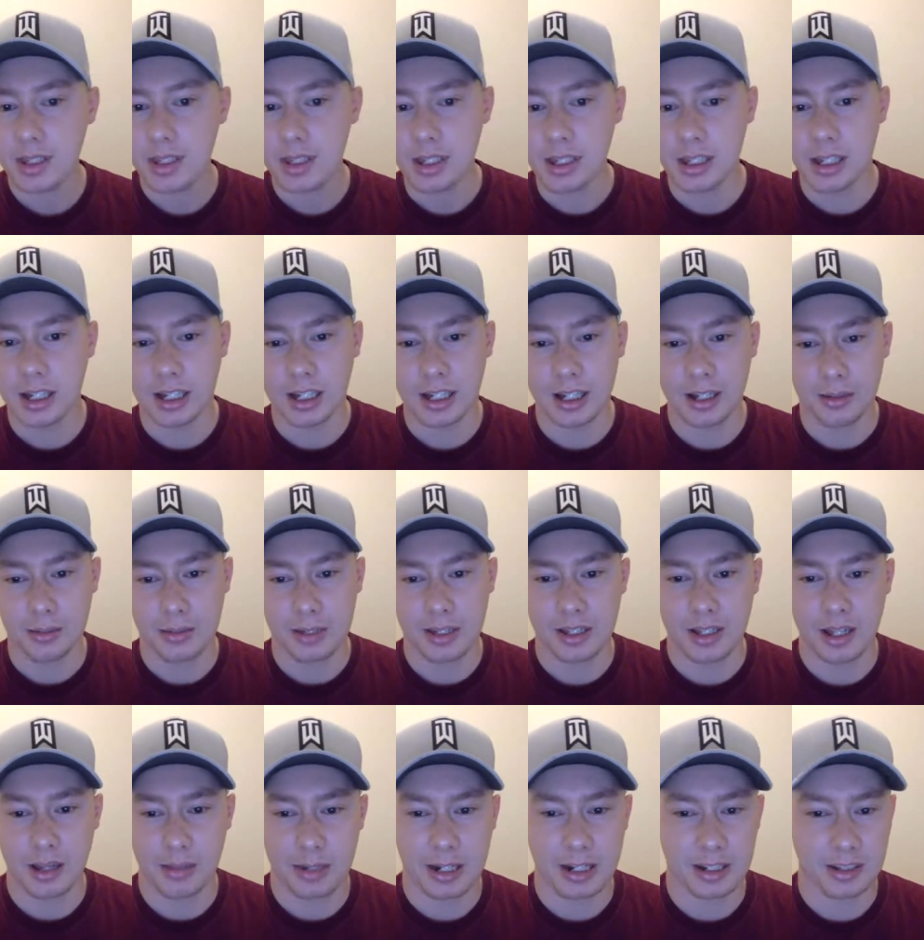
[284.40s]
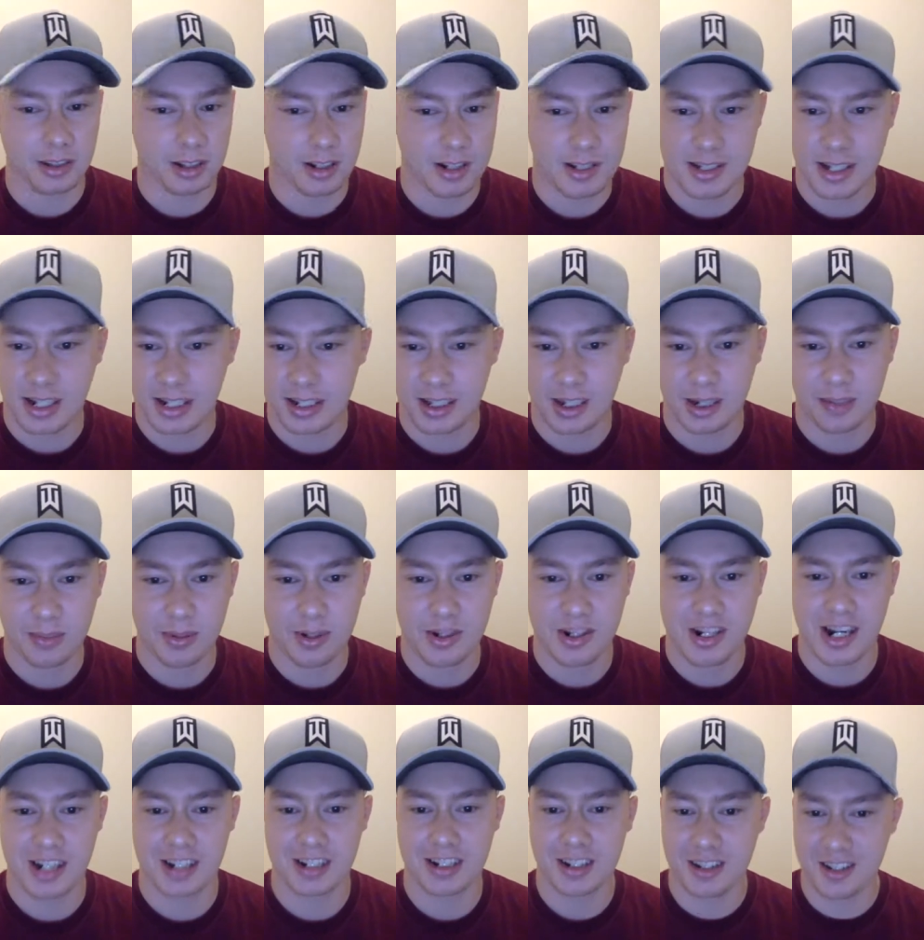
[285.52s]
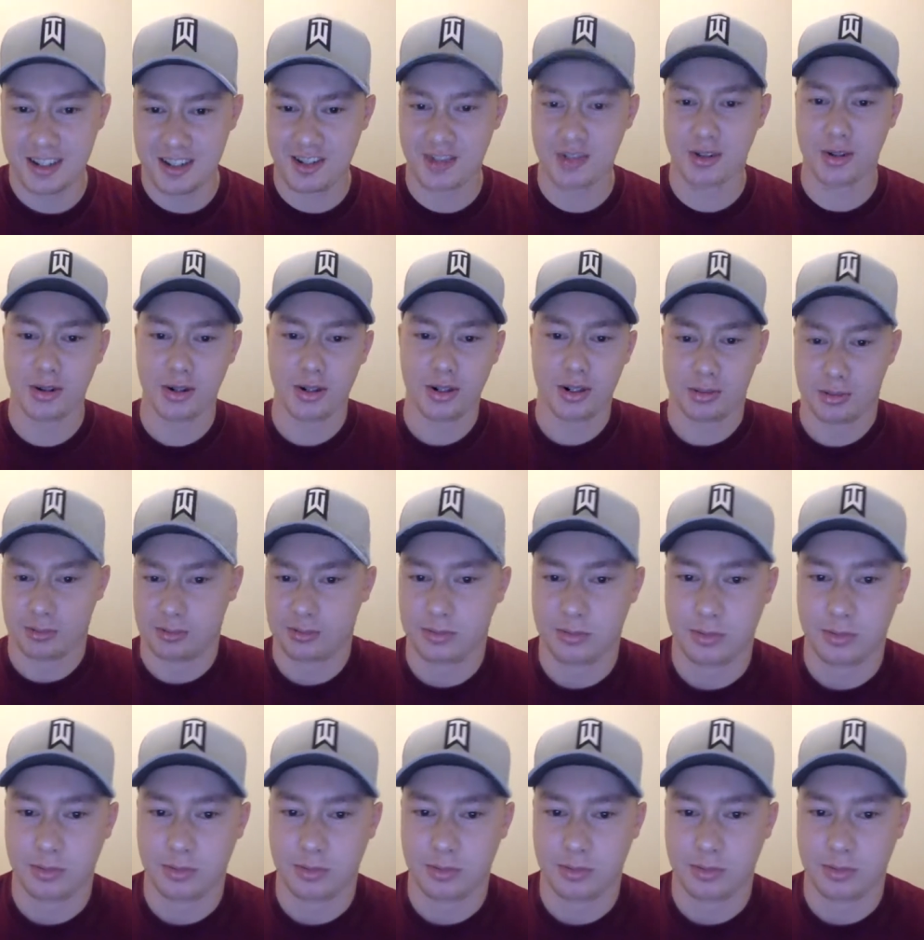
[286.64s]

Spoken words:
It looks like they're projected to score